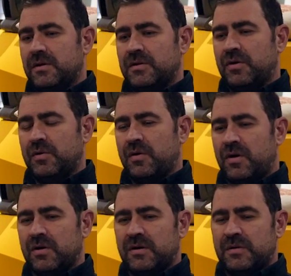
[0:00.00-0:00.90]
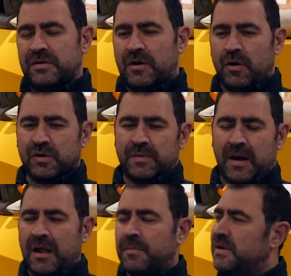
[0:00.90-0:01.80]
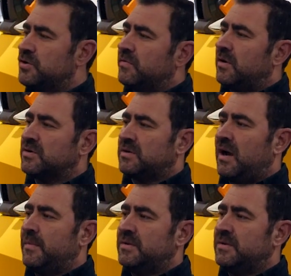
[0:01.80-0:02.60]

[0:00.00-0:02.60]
you know, it's always about helping each other all the time.